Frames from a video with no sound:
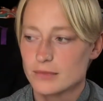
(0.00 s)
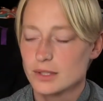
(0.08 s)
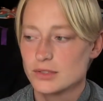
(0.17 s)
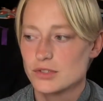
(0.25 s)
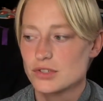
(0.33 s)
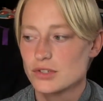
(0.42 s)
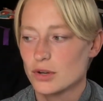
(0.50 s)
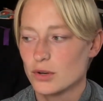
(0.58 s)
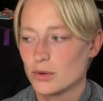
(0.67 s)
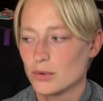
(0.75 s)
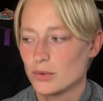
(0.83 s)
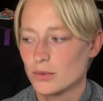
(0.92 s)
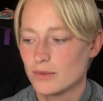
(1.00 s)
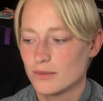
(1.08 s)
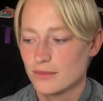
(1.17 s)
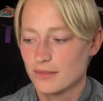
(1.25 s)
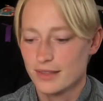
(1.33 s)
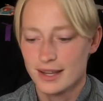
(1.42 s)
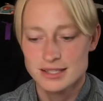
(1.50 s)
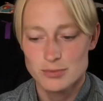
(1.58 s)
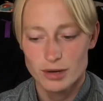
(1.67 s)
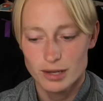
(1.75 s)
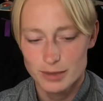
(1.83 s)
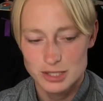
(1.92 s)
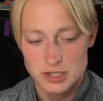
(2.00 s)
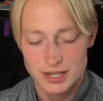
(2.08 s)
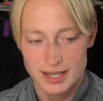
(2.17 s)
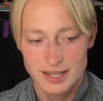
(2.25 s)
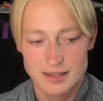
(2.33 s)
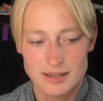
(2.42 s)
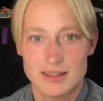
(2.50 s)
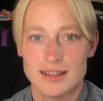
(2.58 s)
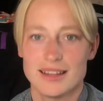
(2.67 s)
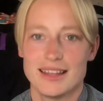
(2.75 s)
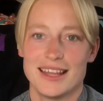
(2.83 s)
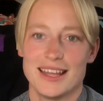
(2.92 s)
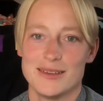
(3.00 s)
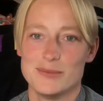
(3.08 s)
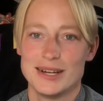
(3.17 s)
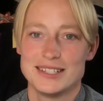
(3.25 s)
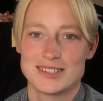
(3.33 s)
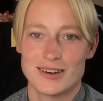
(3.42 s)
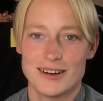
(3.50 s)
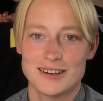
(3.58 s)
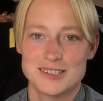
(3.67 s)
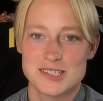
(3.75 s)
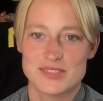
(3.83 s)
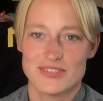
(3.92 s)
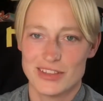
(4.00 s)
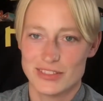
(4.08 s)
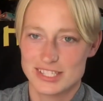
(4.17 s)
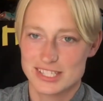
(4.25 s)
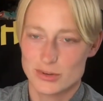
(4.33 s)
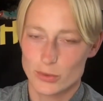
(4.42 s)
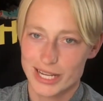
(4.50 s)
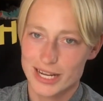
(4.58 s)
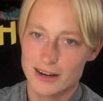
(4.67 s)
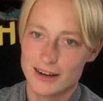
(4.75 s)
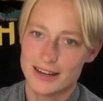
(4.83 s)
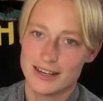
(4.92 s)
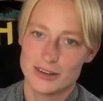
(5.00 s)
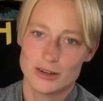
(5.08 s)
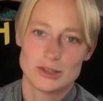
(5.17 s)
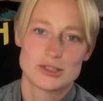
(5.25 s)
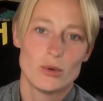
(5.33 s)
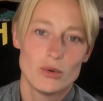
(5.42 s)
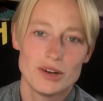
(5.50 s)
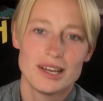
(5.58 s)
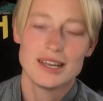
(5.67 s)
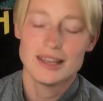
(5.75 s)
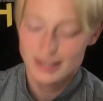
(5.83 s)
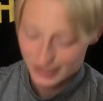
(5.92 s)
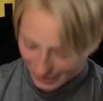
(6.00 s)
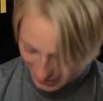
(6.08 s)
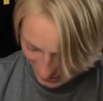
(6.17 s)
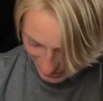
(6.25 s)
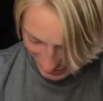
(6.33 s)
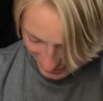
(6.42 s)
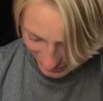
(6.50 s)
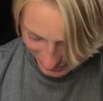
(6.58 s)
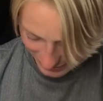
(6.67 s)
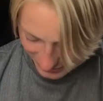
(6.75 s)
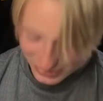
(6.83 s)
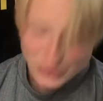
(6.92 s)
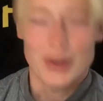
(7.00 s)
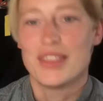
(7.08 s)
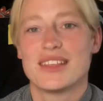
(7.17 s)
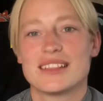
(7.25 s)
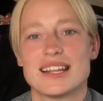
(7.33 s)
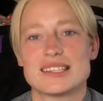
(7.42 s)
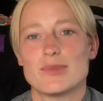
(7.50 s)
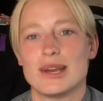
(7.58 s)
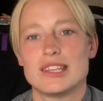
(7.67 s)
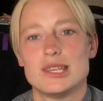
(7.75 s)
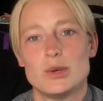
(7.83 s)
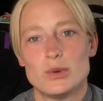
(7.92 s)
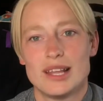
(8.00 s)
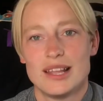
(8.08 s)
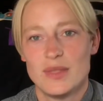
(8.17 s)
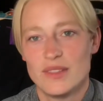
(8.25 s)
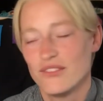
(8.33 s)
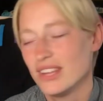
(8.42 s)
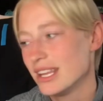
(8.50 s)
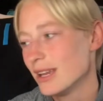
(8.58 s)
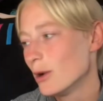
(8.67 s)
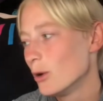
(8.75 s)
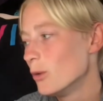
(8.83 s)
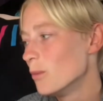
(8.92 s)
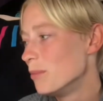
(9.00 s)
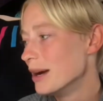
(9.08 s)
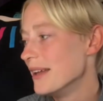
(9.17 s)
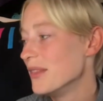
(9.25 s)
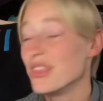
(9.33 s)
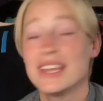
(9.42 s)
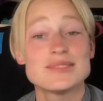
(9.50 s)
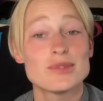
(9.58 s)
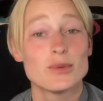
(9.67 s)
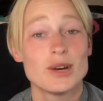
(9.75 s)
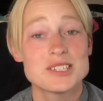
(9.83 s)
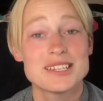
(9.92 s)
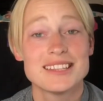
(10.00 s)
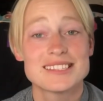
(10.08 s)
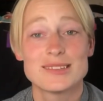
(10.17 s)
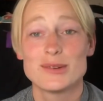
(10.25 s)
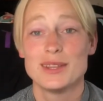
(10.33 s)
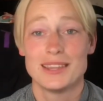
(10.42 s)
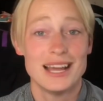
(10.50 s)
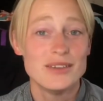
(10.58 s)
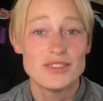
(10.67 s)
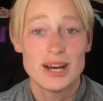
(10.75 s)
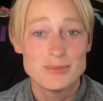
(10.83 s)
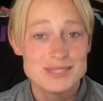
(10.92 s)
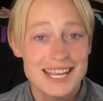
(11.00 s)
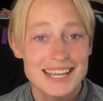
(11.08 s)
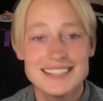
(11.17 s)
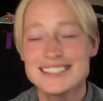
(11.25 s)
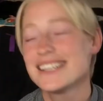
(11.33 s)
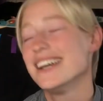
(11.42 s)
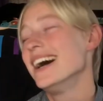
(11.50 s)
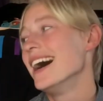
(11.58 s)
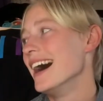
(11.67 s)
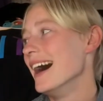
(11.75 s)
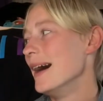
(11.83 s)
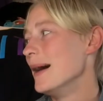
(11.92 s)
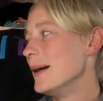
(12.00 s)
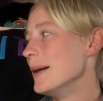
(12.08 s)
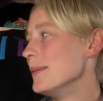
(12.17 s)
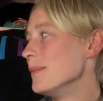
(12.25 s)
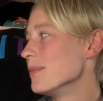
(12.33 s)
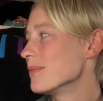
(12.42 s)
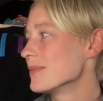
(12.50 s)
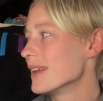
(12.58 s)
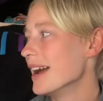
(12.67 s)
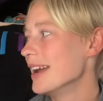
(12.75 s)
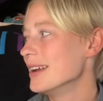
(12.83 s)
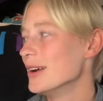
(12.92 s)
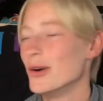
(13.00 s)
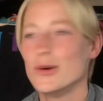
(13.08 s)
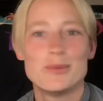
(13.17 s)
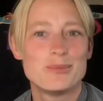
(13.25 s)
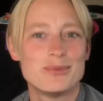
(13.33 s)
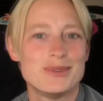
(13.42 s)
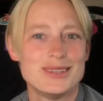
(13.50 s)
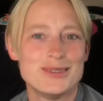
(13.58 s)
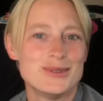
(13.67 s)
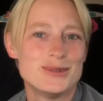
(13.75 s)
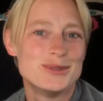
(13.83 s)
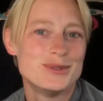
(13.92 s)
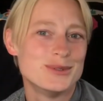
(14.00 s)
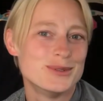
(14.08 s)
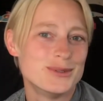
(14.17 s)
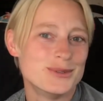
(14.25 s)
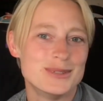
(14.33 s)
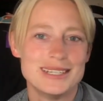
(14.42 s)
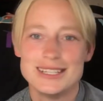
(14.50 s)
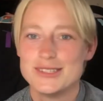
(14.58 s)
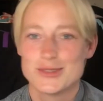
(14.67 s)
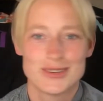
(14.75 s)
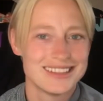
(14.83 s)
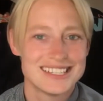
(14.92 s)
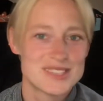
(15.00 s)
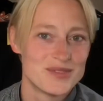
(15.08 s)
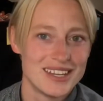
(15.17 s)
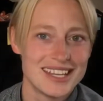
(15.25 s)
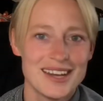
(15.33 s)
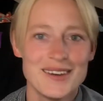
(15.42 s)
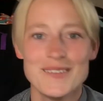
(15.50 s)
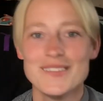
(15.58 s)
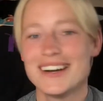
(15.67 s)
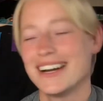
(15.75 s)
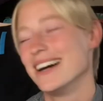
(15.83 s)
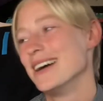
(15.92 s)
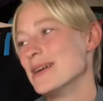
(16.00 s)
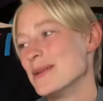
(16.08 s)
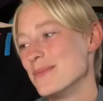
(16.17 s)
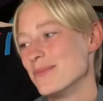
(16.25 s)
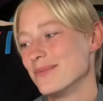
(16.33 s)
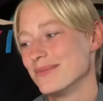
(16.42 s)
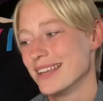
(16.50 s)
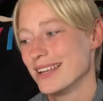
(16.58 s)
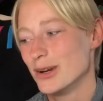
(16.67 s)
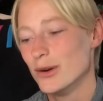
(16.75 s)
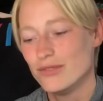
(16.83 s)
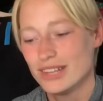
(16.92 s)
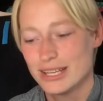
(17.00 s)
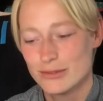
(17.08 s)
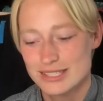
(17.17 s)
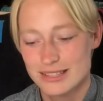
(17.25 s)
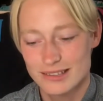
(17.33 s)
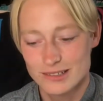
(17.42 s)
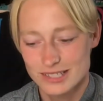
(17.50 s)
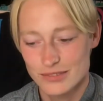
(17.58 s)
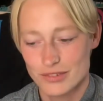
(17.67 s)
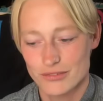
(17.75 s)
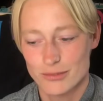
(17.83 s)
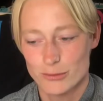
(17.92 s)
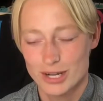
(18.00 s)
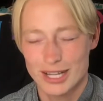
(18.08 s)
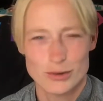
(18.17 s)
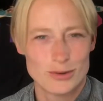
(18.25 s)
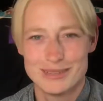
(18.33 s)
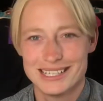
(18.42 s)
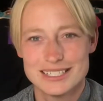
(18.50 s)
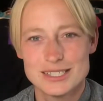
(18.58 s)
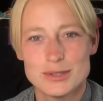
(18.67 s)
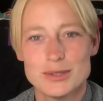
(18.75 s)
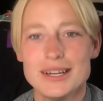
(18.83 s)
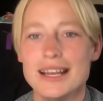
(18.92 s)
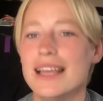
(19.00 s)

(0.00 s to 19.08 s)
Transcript: So that's pretty much it. And my dog just found the squeaker in her toy. So I think that's my cue to end the video, but thanks for watching this little life update. I hope you enjoyed this video. And hopefully it was a little different from what I normally do.